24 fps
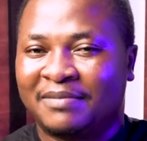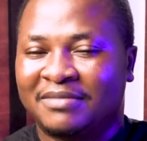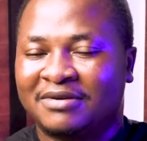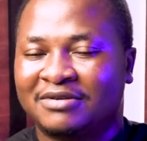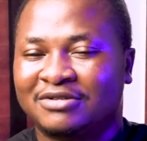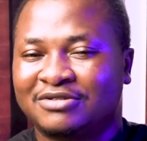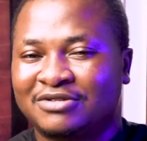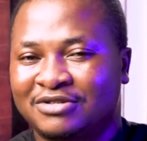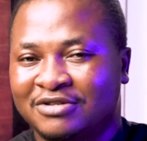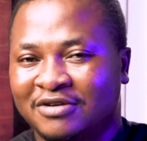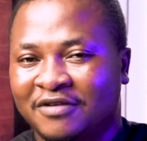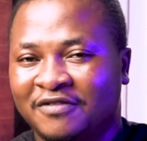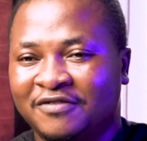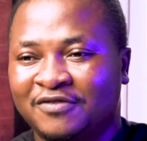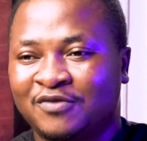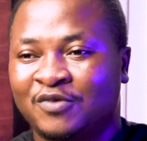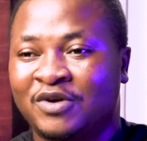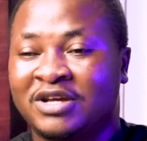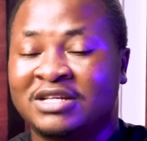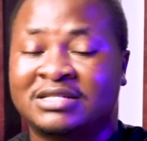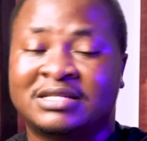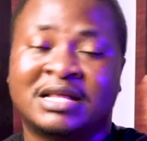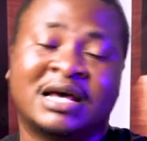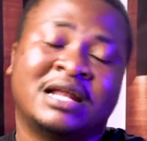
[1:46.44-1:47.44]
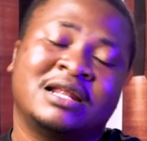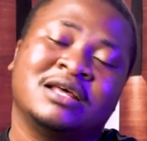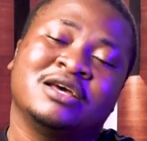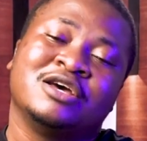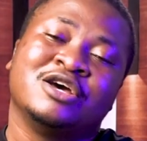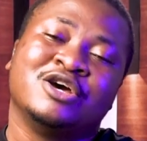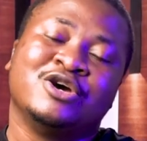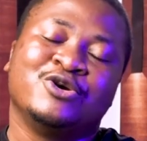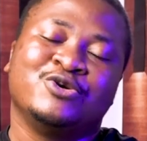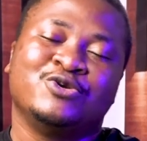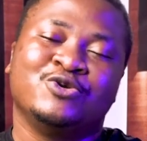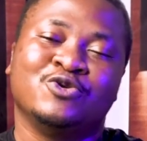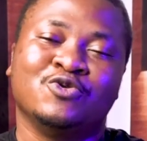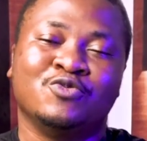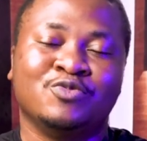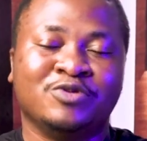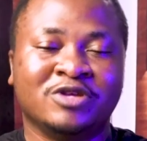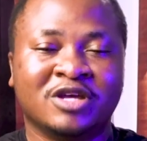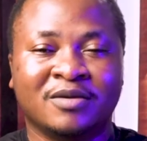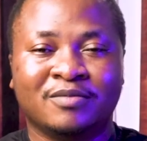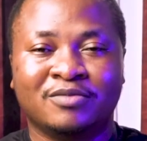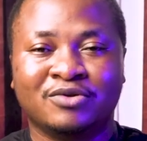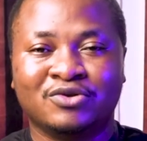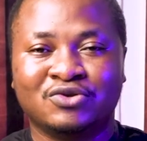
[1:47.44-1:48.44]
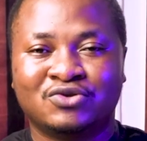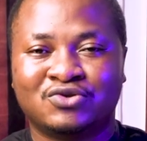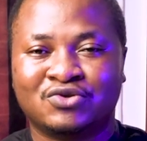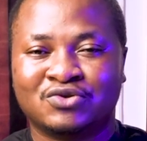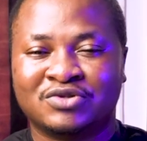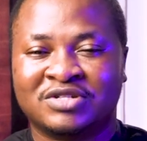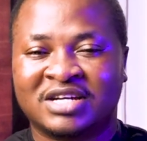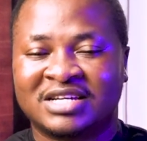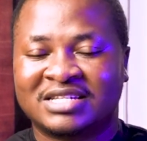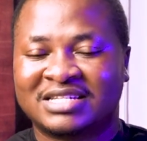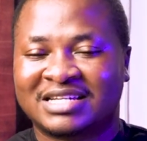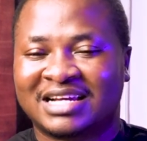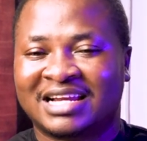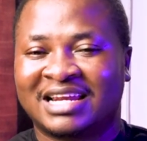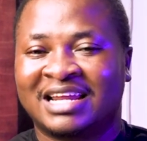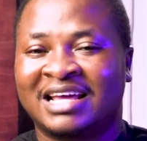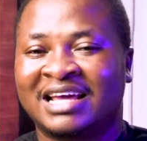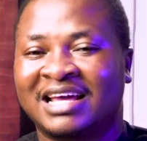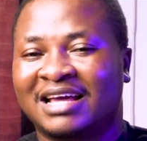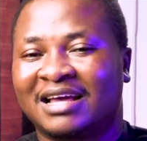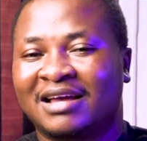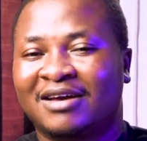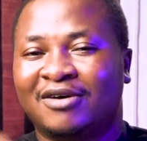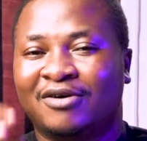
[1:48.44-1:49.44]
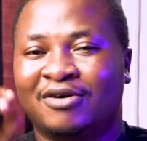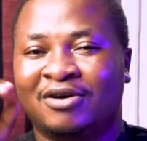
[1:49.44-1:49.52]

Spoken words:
softwares that you'll be able to just click